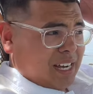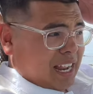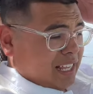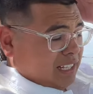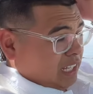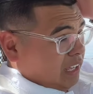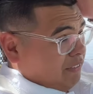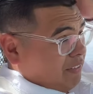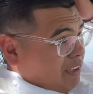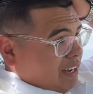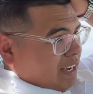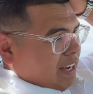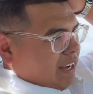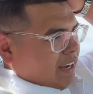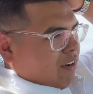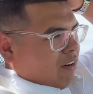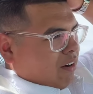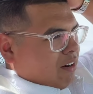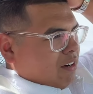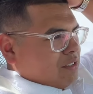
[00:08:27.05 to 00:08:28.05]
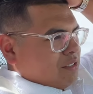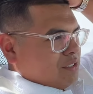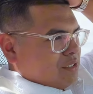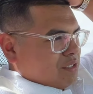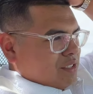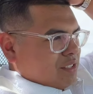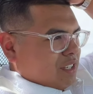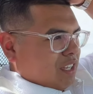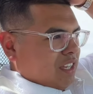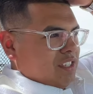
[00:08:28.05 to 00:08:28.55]
I love NA
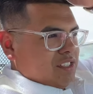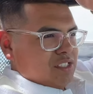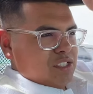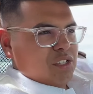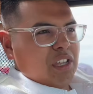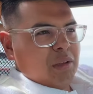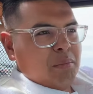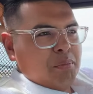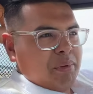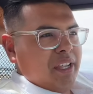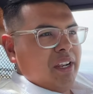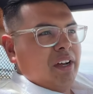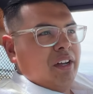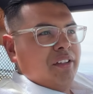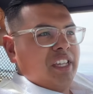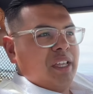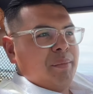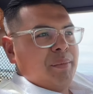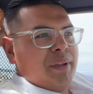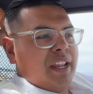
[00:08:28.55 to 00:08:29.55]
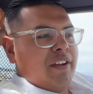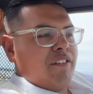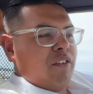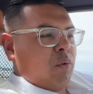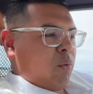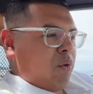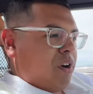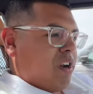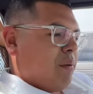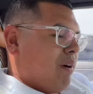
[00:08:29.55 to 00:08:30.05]
cars because you can beat on them and never
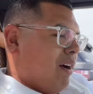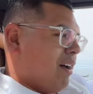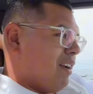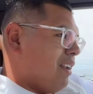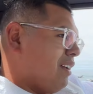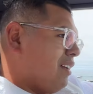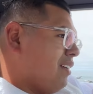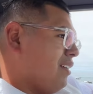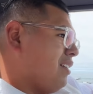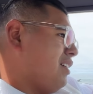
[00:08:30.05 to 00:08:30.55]
worry about it.